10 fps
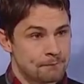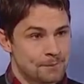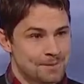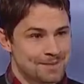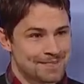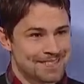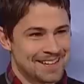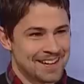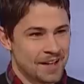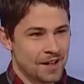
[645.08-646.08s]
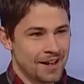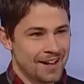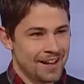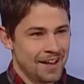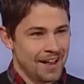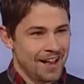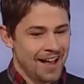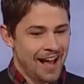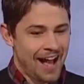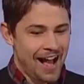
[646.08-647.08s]
part of you, are you going to write about that?
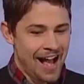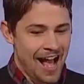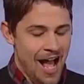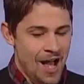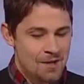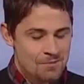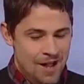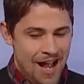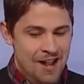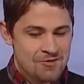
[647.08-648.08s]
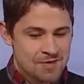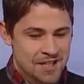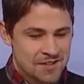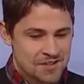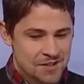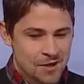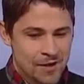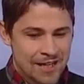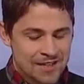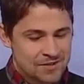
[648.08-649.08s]
Um, I've been
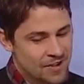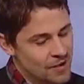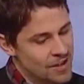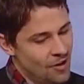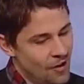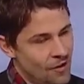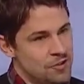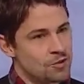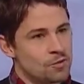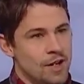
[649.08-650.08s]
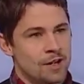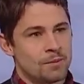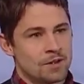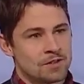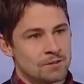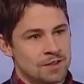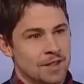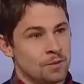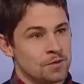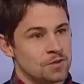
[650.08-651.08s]
considering it. It's very hard to write about something
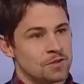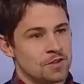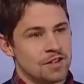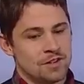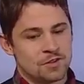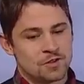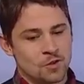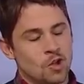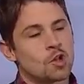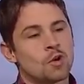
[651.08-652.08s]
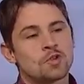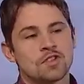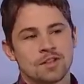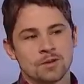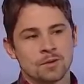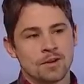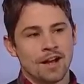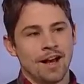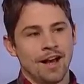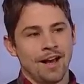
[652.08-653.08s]
that was is so close to you.
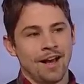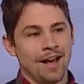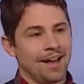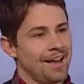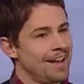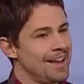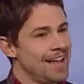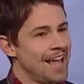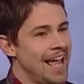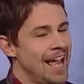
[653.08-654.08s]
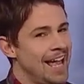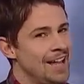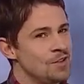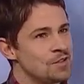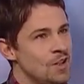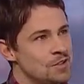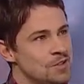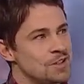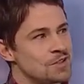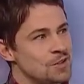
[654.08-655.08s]
Uh, and there's also
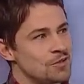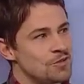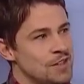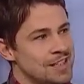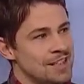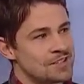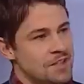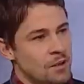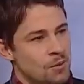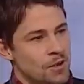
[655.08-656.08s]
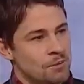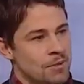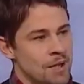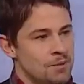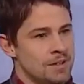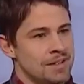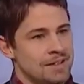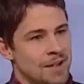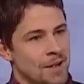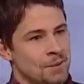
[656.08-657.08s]
this sort of feeling that skateboarding may
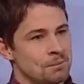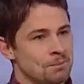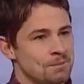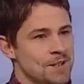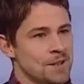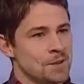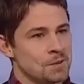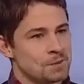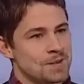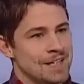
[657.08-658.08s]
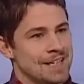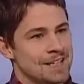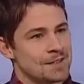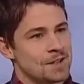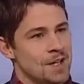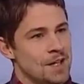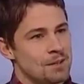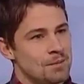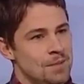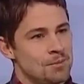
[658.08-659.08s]
be, um, you know, uh,
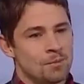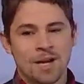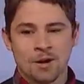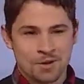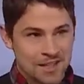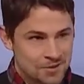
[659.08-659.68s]
people may not be